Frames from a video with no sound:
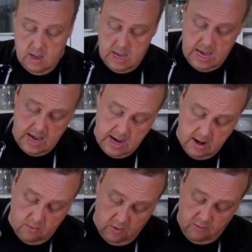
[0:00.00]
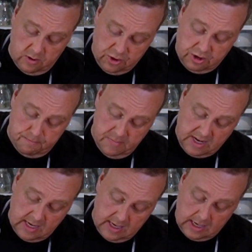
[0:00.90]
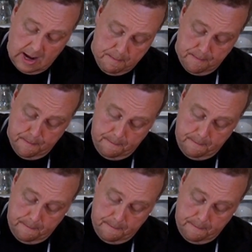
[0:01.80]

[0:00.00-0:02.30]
And we will just mix this up.